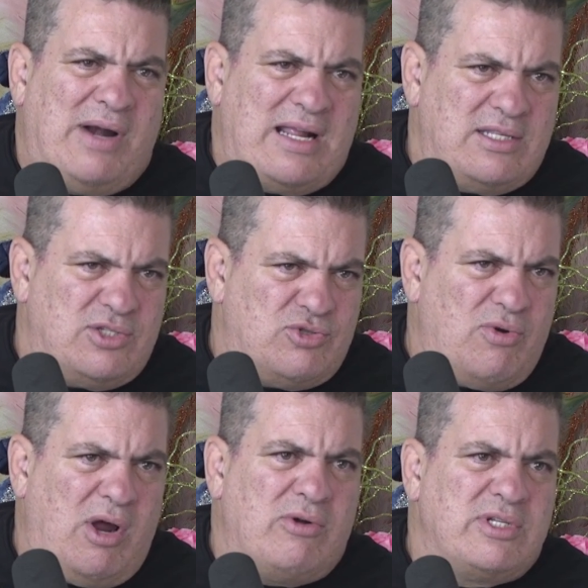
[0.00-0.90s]
practice
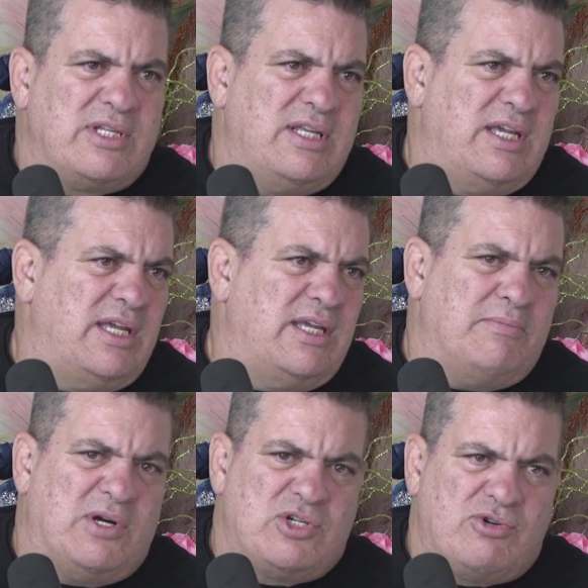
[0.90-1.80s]
2 hours a
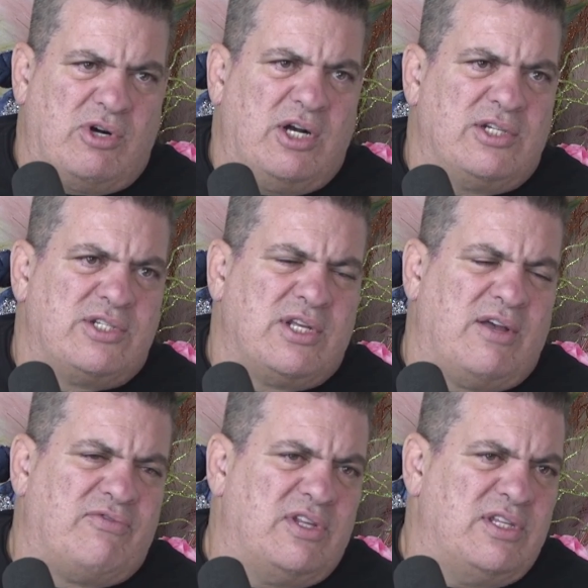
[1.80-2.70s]
day, martial arts.
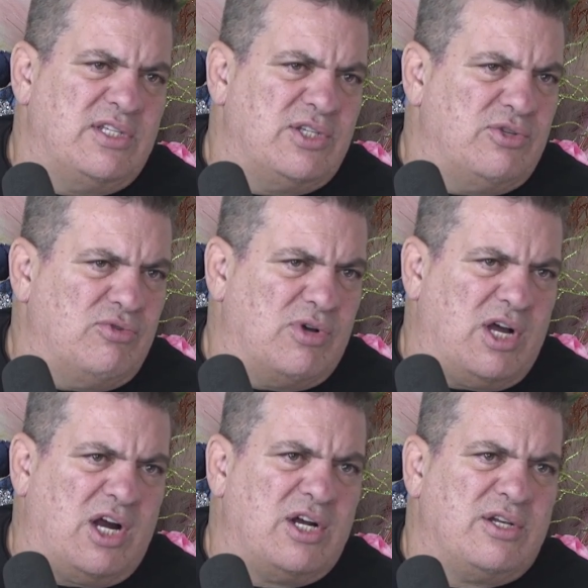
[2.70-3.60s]
After this, he do
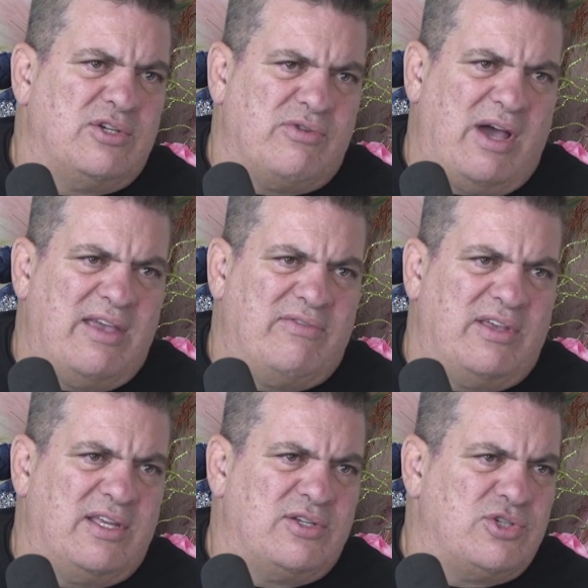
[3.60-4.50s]
car
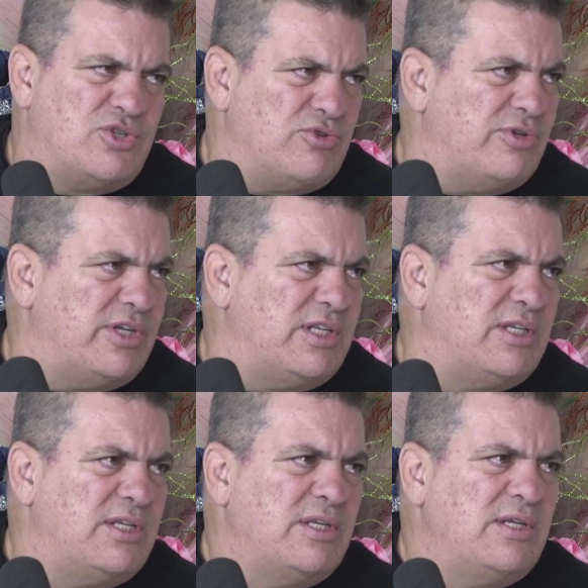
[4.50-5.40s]
driving,
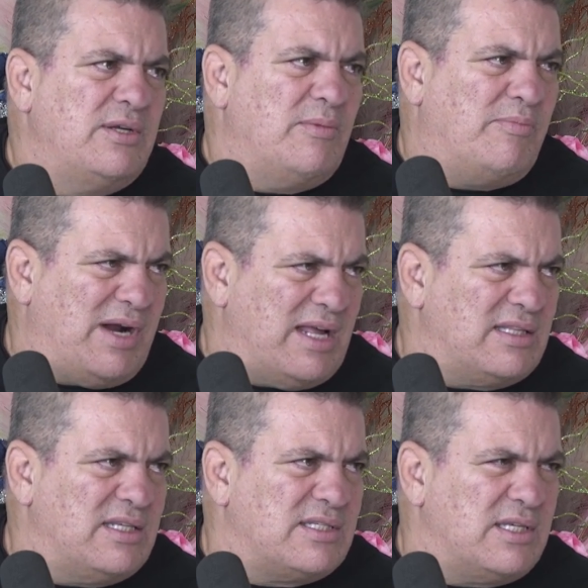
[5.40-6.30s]
shooting,
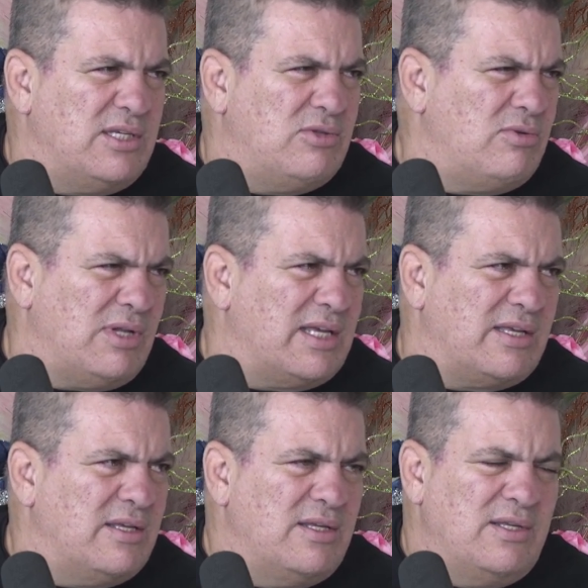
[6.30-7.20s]
practice. He do
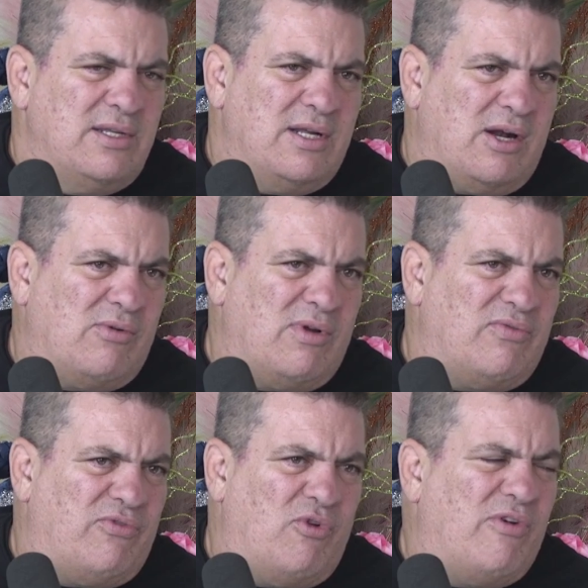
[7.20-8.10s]
like
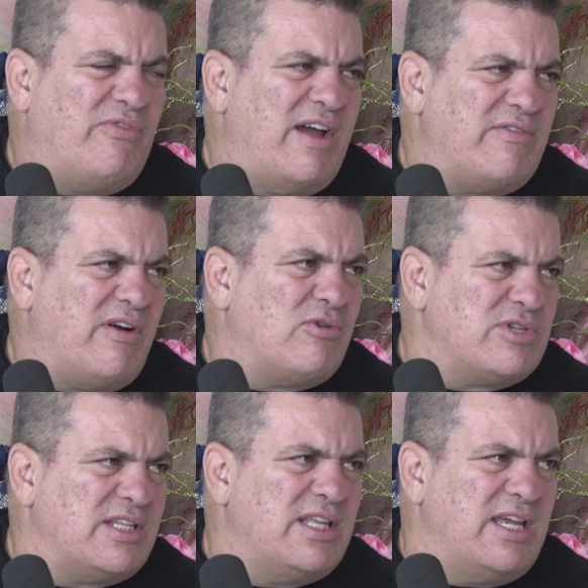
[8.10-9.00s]
around 4 or 5
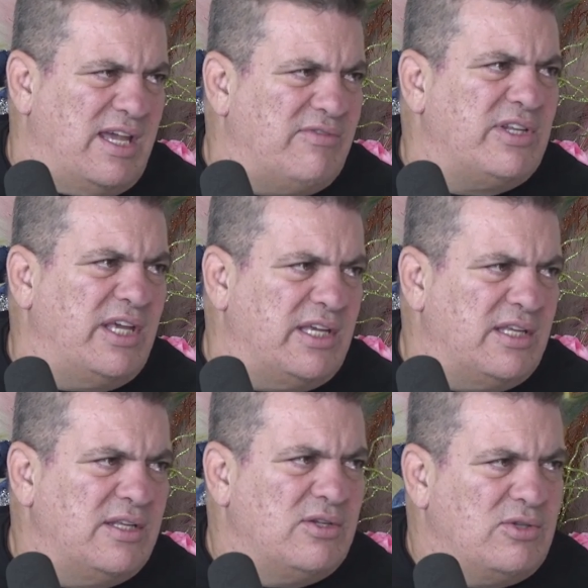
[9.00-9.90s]
hours a day every
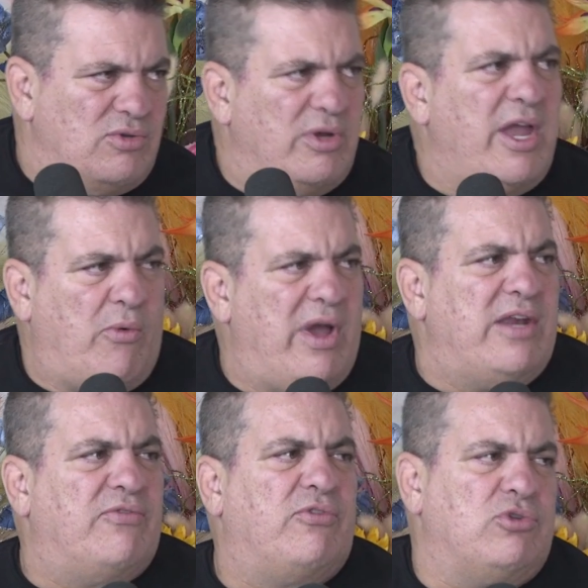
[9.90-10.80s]
day to get
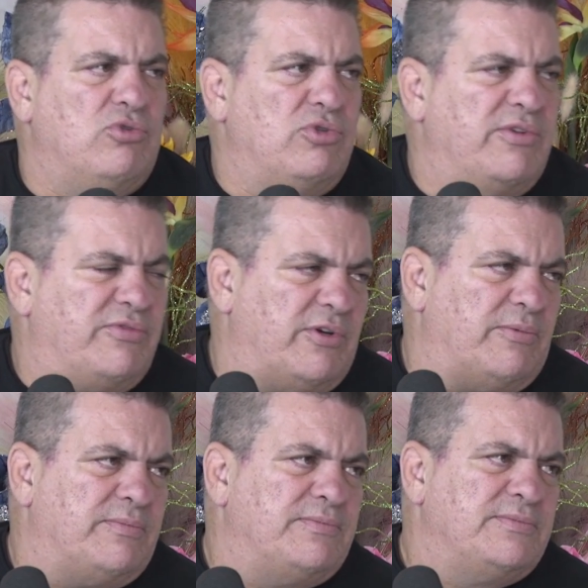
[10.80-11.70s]
ready for do the
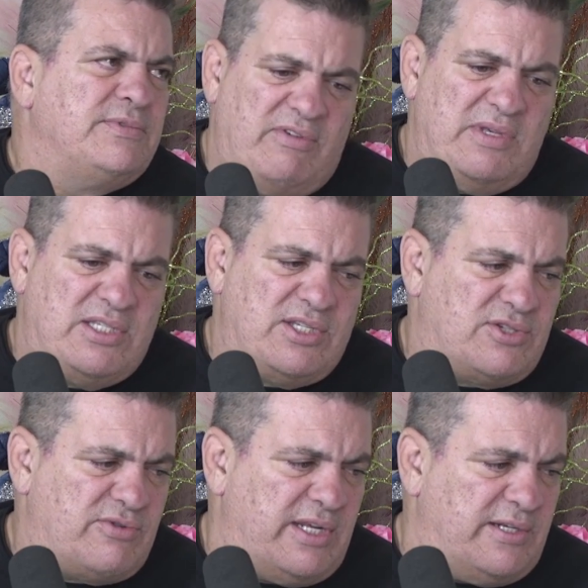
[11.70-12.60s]
film. Never
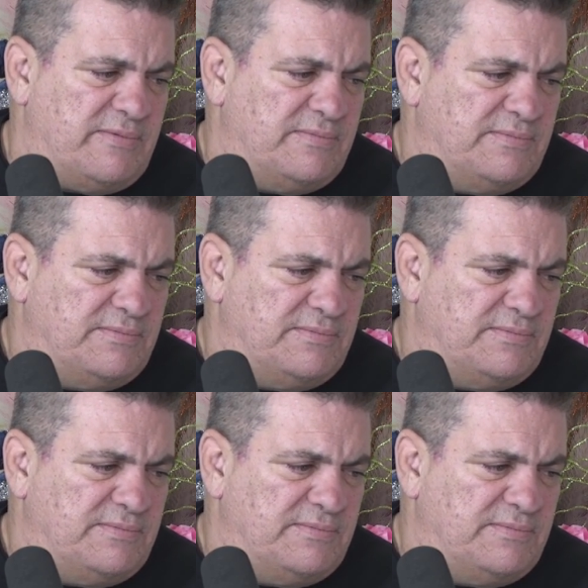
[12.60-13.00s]
miss a training.